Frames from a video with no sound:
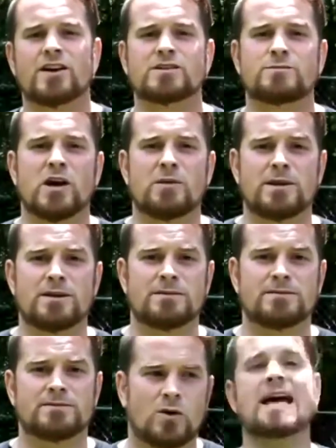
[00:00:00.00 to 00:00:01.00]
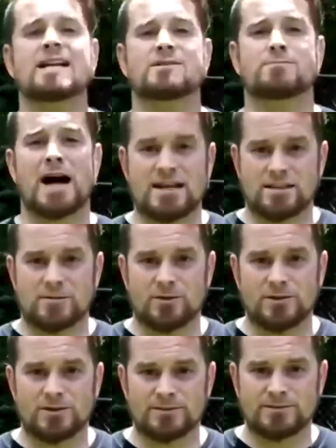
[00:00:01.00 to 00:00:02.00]
Solar noon occurs at
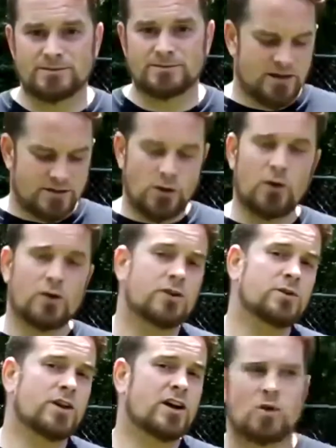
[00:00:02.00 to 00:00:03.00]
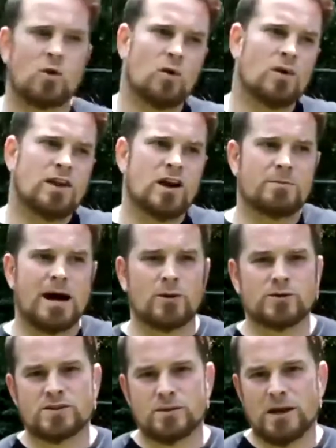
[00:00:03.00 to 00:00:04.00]
1:40 p.m., so that's when we're going to
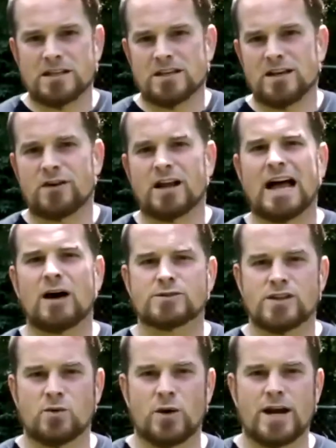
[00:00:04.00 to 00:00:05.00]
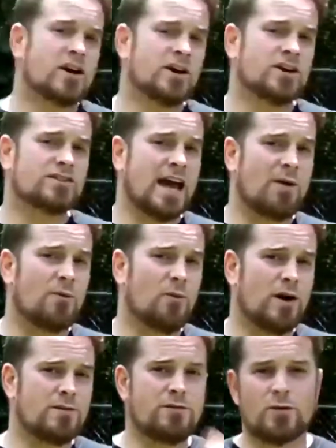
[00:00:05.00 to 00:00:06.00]
conduct our experiment. Or
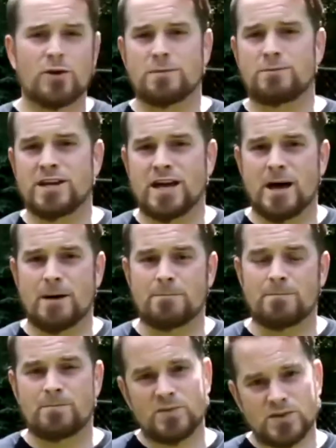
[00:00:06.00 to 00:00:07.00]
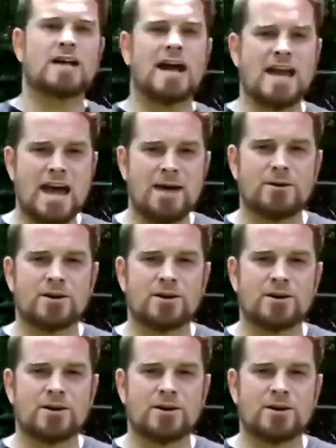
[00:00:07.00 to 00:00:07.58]
thereabouts, depends on if a cloud's in the way or not.